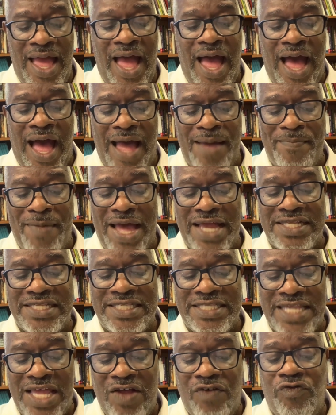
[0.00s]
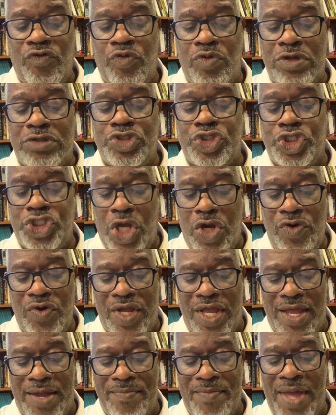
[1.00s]
I myself will show
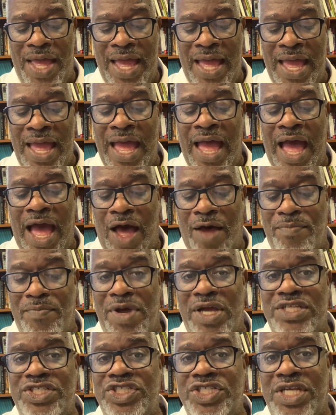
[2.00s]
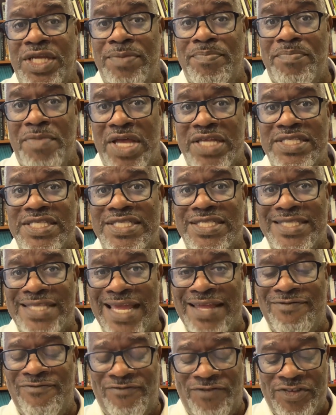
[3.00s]
him how much he must
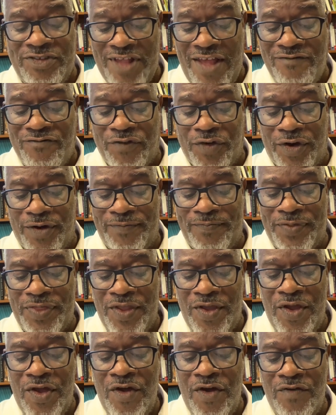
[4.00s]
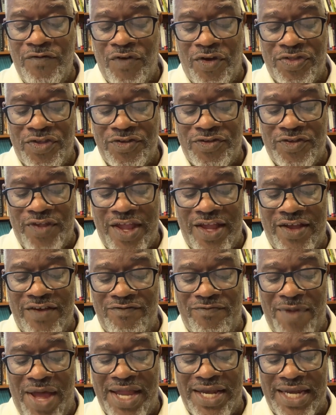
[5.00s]
suffer for the sake
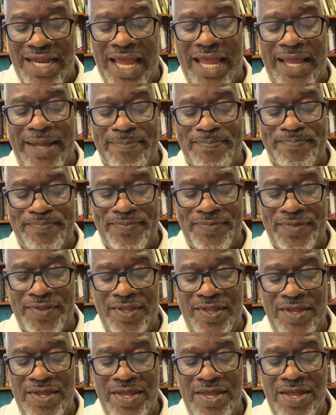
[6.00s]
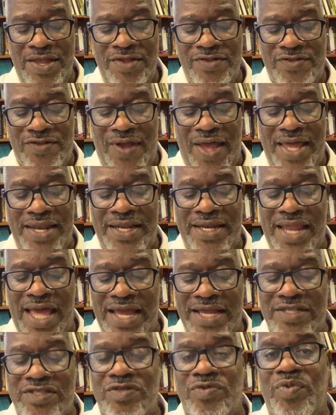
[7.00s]
of my name." So
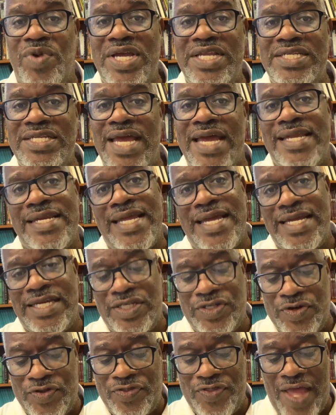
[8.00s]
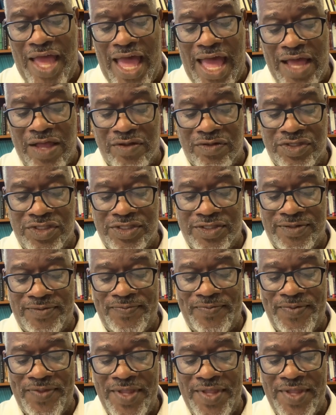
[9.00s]
Ananias went and entered the house.